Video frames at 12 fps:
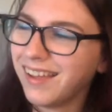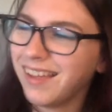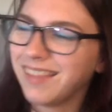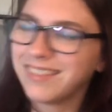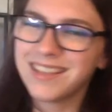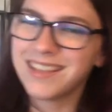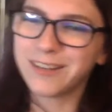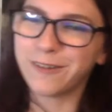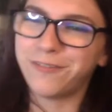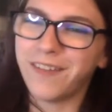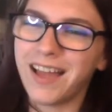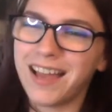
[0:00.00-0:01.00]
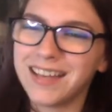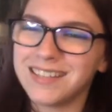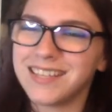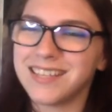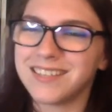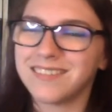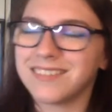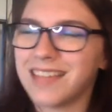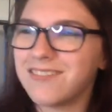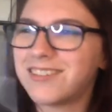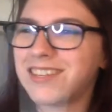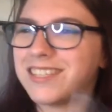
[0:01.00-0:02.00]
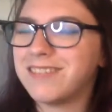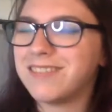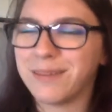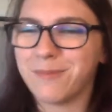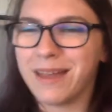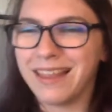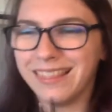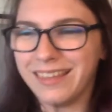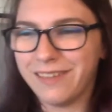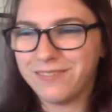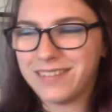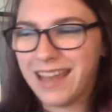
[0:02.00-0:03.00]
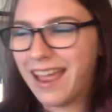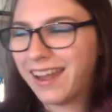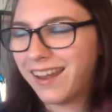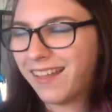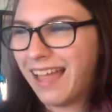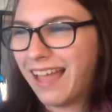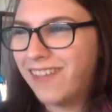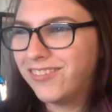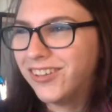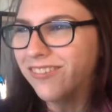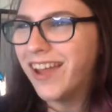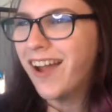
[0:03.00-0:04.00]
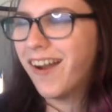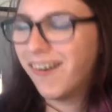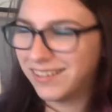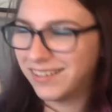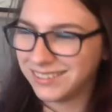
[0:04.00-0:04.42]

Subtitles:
These are fine scissors. I was just using my left hand, I'll have you know.